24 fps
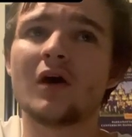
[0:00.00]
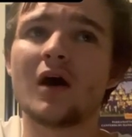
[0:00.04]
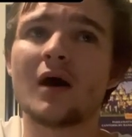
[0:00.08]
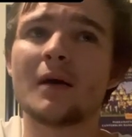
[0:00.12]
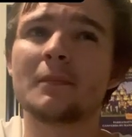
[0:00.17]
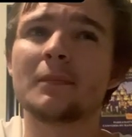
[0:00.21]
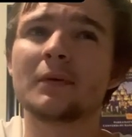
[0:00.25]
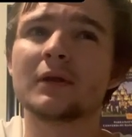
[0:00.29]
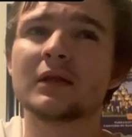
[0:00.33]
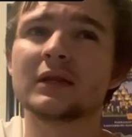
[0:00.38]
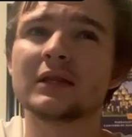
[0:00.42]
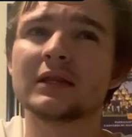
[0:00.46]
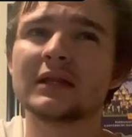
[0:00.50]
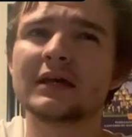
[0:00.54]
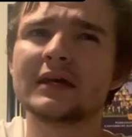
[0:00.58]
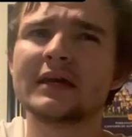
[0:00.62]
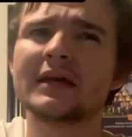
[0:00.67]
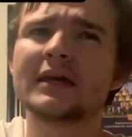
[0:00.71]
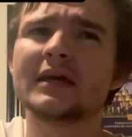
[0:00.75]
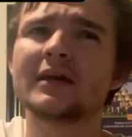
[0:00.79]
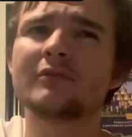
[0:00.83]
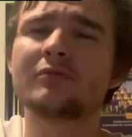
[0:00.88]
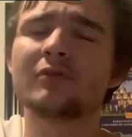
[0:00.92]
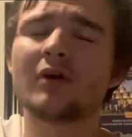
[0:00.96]
I
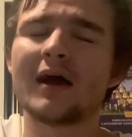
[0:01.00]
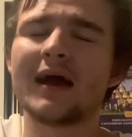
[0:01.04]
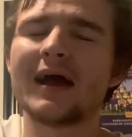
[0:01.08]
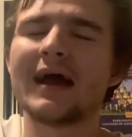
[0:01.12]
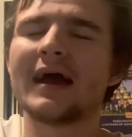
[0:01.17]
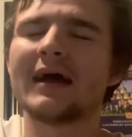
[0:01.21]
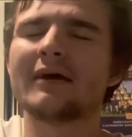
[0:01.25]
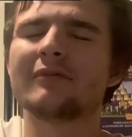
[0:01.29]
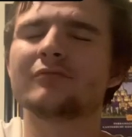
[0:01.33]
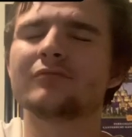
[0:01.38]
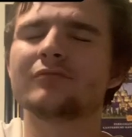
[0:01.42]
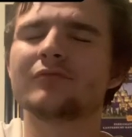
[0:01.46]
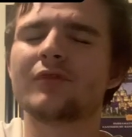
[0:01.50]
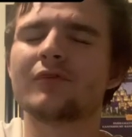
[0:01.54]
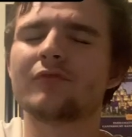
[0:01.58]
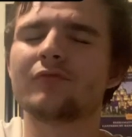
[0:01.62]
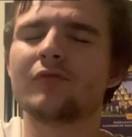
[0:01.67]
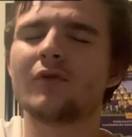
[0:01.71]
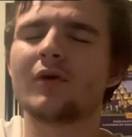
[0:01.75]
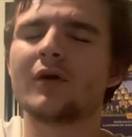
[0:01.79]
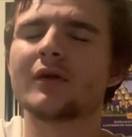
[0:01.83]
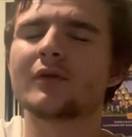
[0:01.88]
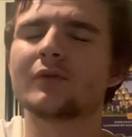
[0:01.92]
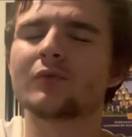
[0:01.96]
believe I have the
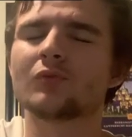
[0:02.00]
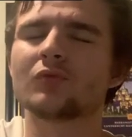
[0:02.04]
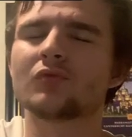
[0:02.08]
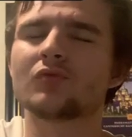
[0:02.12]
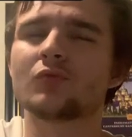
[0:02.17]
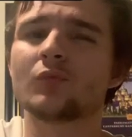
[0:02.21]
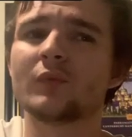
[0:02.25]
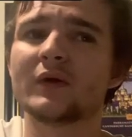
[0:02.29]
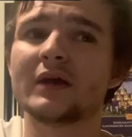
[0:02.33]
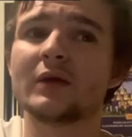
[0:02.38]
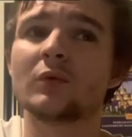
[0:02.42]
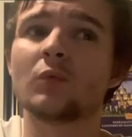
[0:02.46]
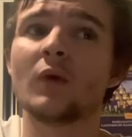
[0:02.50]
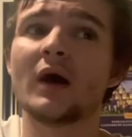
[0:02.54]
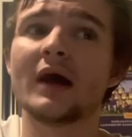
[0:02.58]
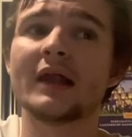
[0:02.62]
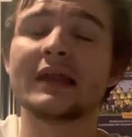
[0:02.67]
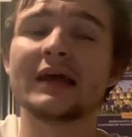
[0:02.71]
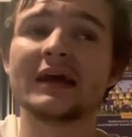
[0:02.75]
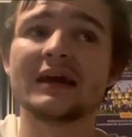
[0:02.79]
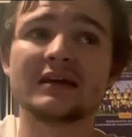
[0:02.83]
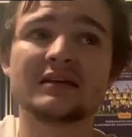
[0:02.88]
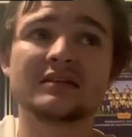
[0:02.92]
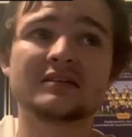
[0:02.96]
finals week
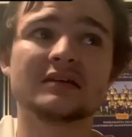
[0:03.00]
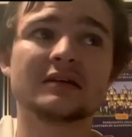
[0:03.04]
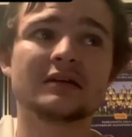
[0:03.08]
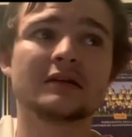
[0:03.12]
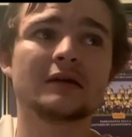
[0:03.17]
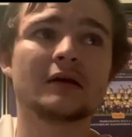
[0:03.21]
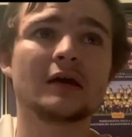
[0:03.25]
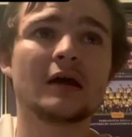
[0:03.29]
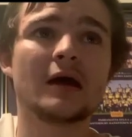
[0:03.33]
one exit.